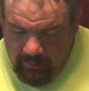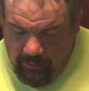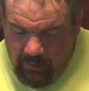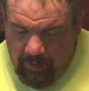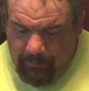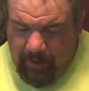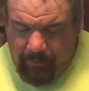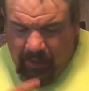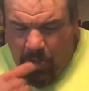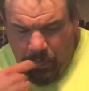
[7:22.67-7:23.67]
They're
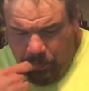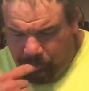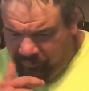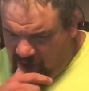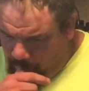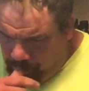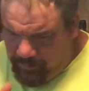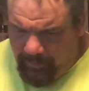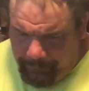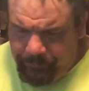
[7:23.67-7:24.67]
good. They're both
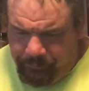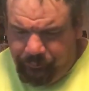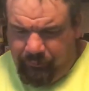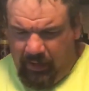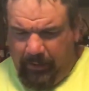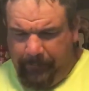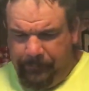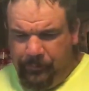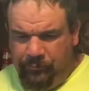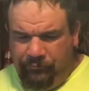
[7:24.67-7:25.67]
good, but it just seems
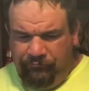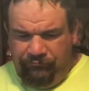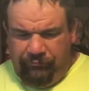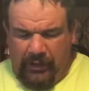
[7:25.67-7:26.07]
like the